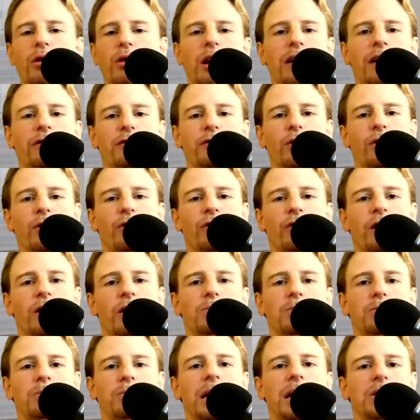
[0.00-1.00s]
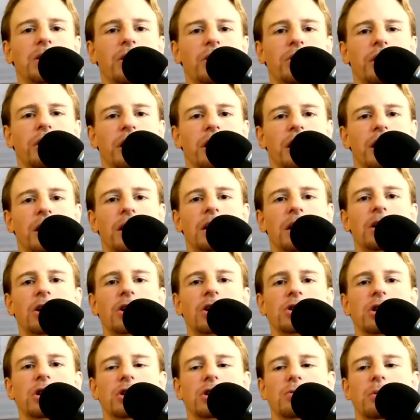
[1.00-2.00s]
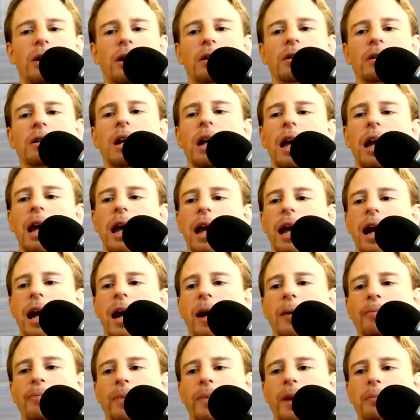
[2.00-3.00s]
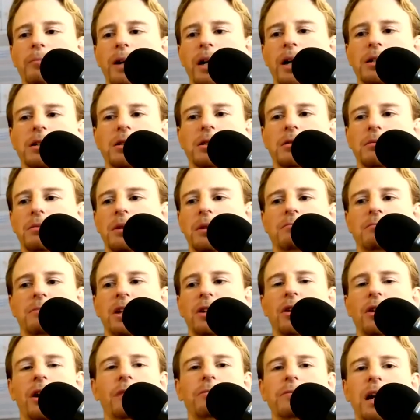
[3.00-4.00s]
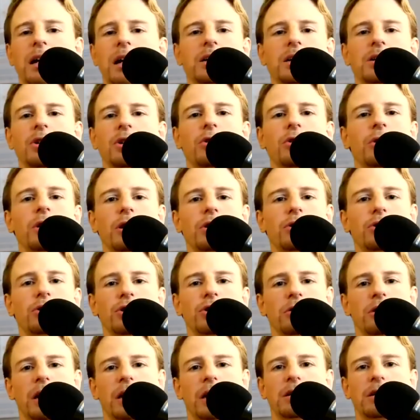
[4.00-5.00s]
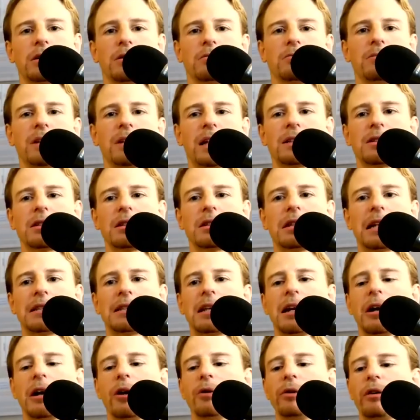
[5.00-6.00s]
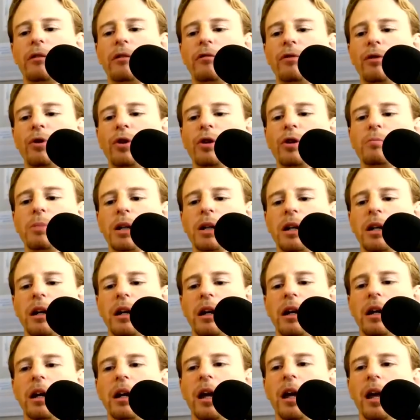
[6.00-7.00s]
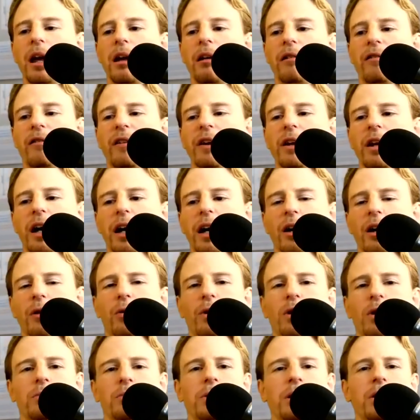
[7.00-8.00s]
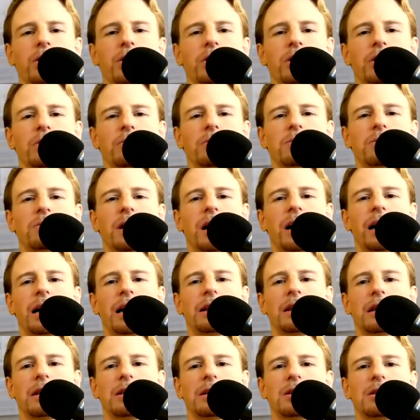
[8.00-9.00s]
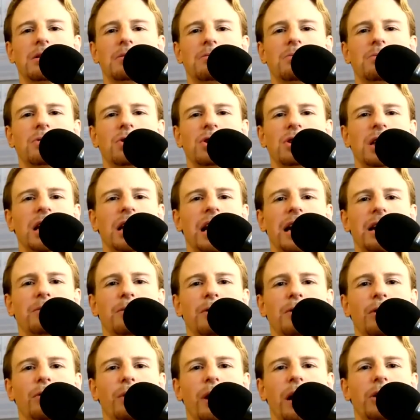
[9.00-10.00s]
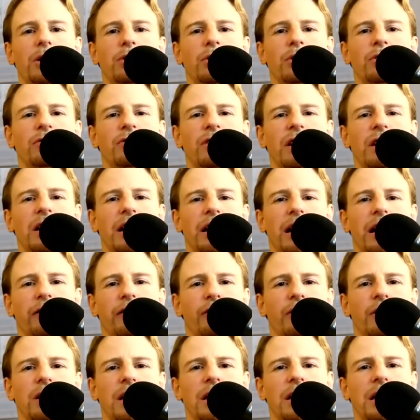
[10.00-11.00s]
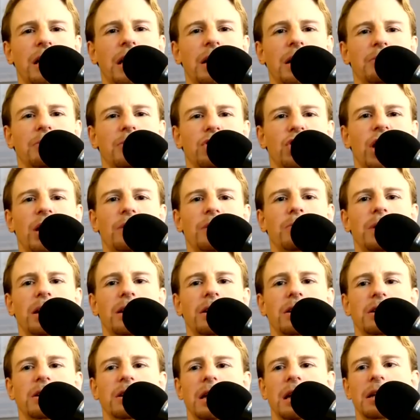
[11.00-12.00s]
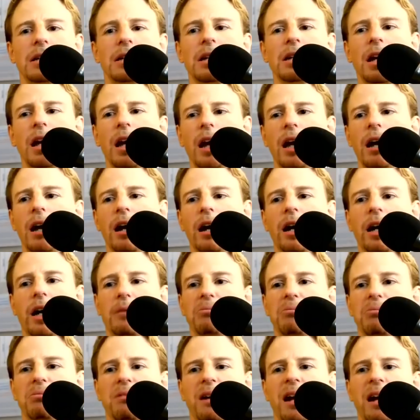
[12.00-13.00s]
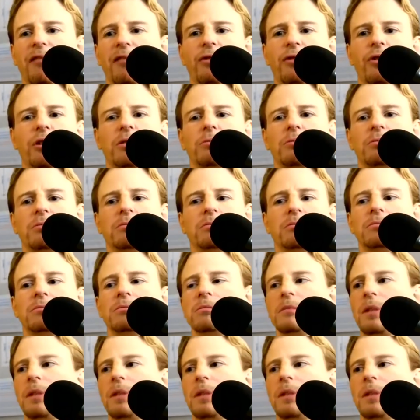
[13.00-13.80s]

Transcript: leftover meat on there in addition as well. Um, but you know, I'm under no illusion that that's a, that's a healthy food. But I feel like I want to be on a diet that's sustainable, where I don't feel like I've got any cheat meals. And I have gotten